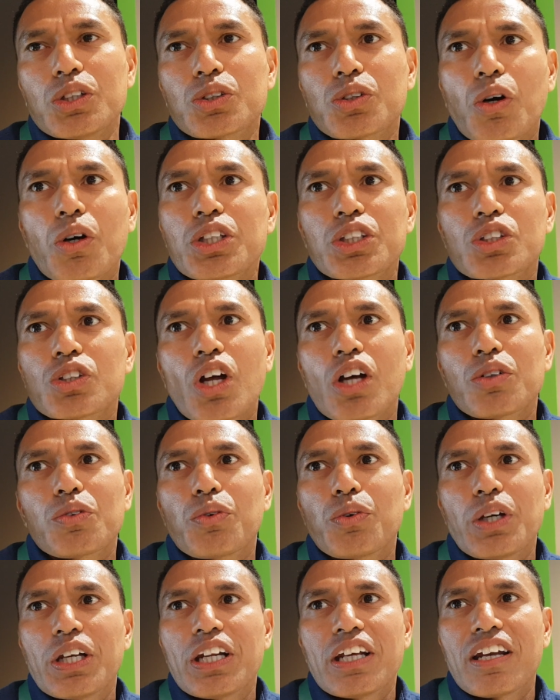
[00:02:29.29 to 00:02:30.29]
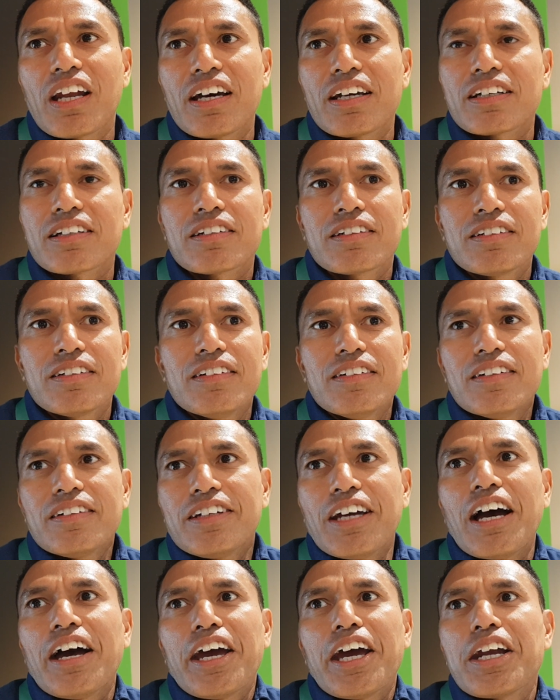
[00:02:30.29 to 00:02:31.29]
So it's not really like,
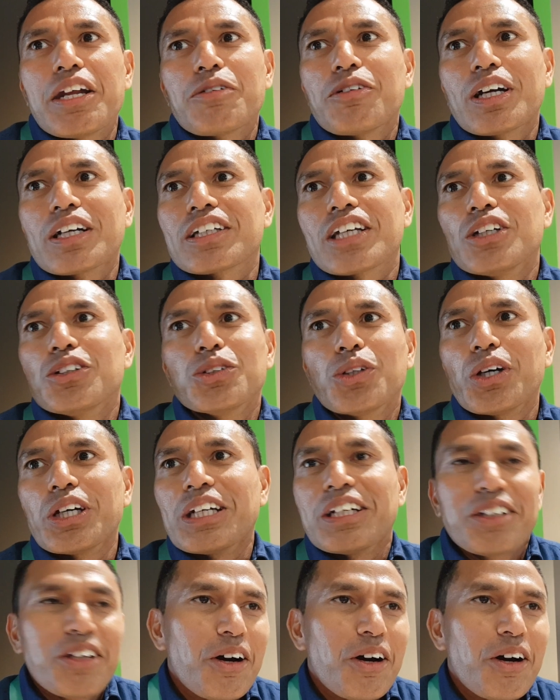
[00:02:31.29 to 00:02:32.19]
anyone can join it.